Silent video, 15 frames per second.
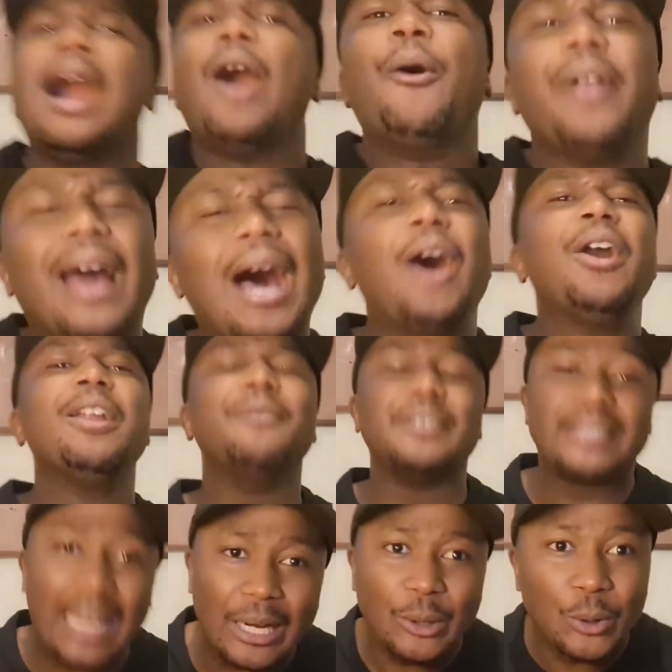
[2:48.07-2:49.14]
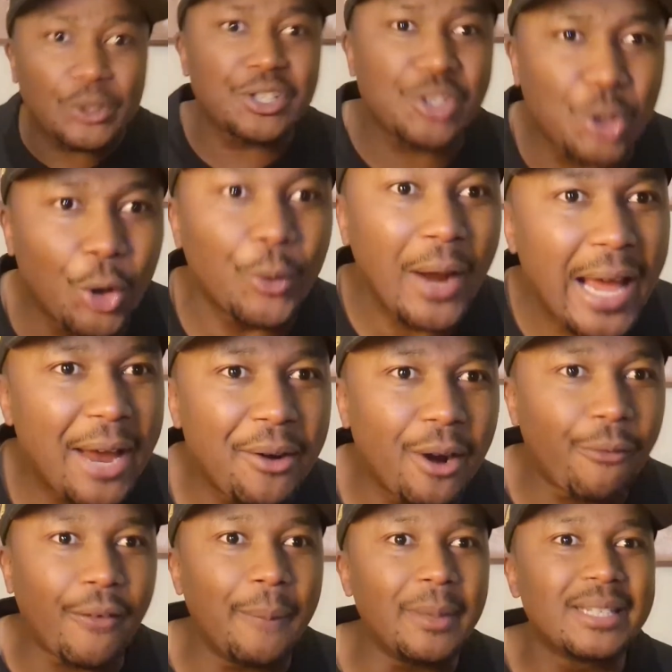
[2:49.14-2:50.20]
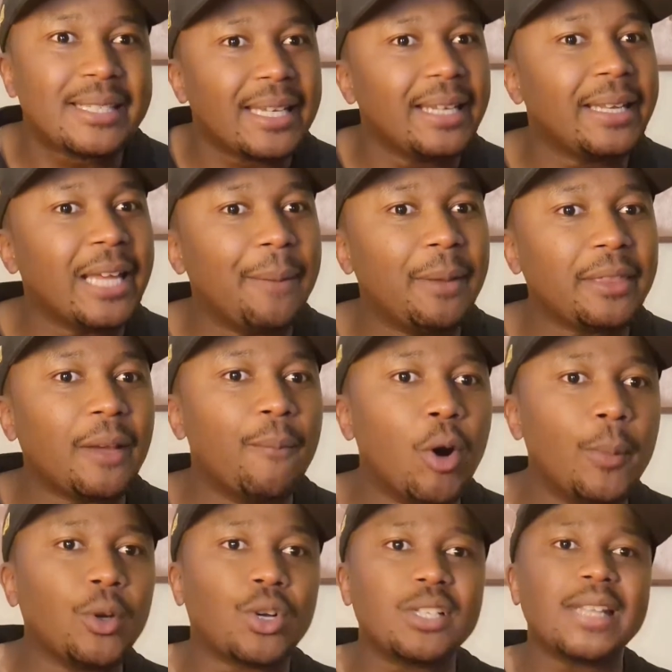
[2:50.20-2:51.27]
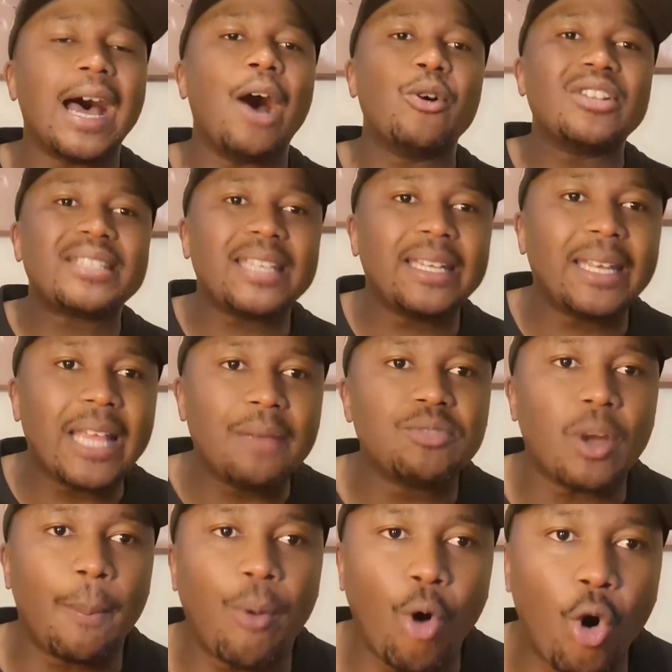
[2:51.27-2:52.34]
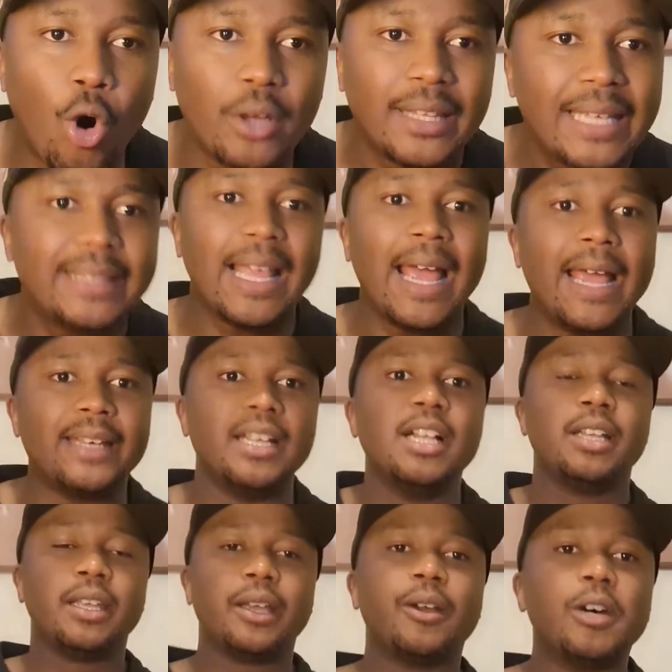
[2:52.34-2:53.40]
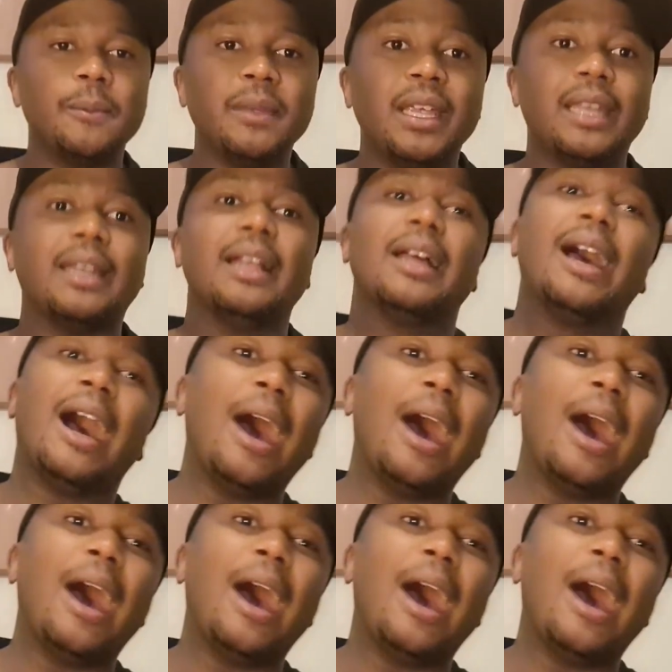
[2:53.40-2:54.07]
I would even take Lucas Torreira from in CDM at the moment. Because our CDMs are poor. They're dead. You know what I mean?